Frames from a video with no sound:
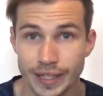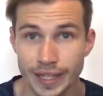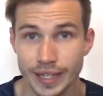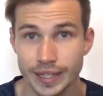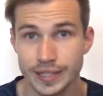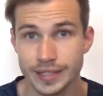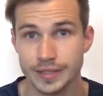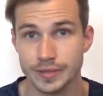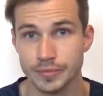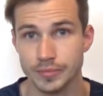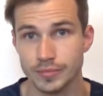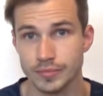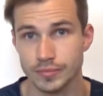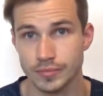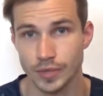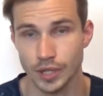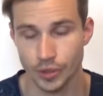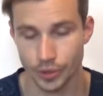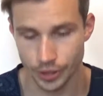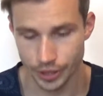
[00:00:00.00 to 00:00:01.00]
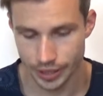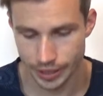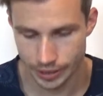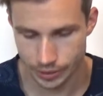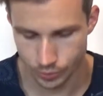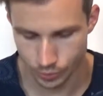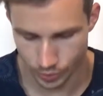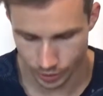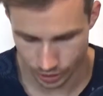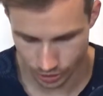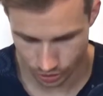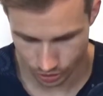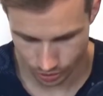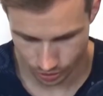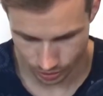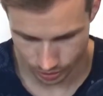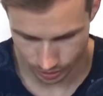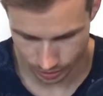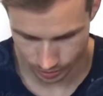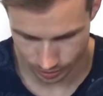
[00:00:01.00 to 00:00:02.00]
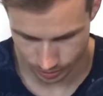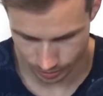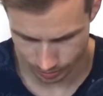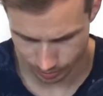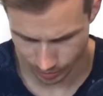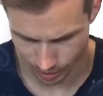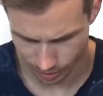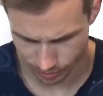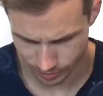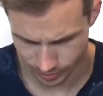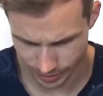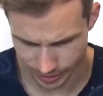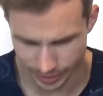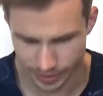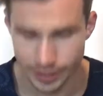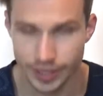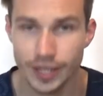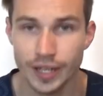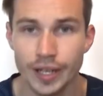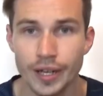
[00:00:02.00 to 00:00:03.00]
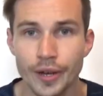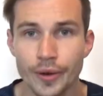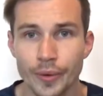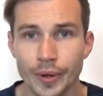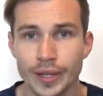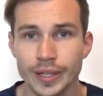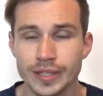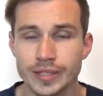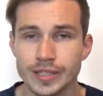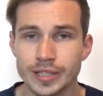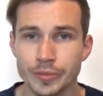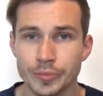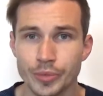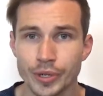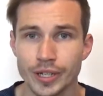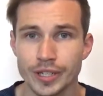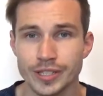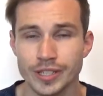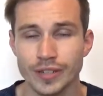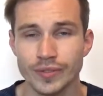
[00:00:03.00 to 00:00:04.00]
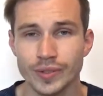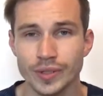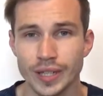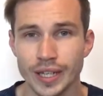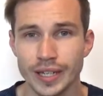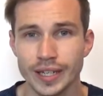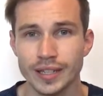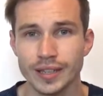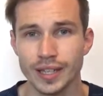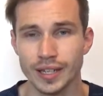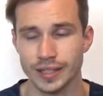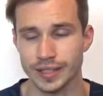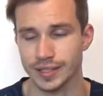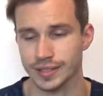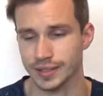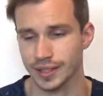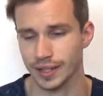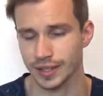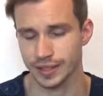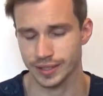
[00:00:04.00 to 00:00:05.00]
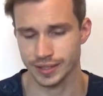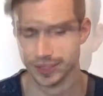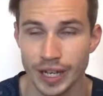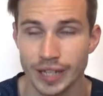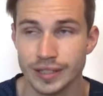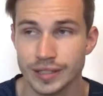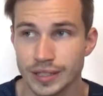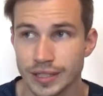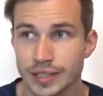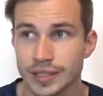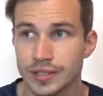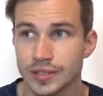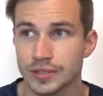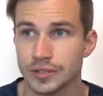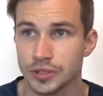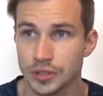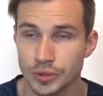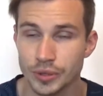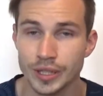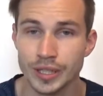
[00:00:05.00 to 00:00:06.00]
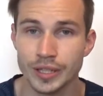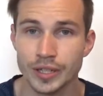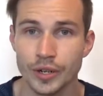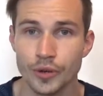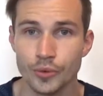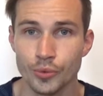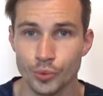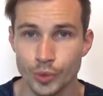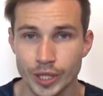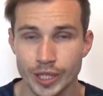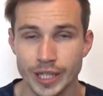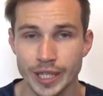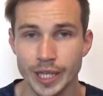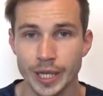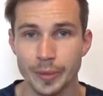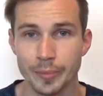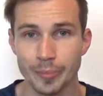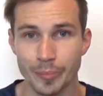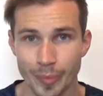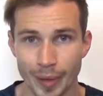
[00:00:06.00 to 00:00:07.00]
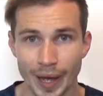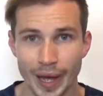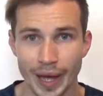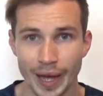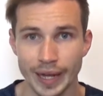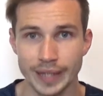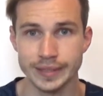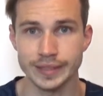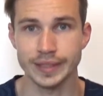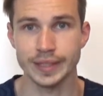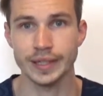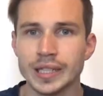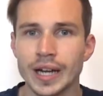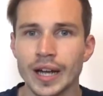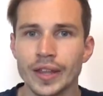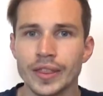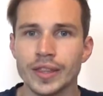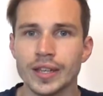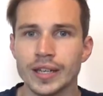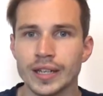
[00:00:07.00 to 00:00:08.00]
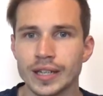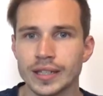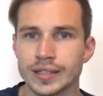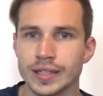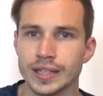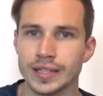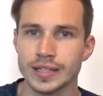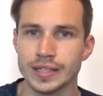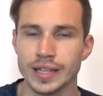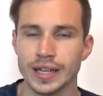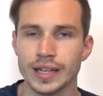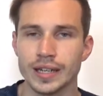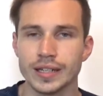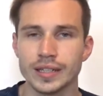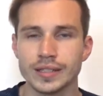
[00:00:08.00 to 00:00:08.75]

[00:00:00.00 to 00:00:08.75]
next orchid which is mounted, well, is the Brassavola stars, and it's doing really bad. I think it has a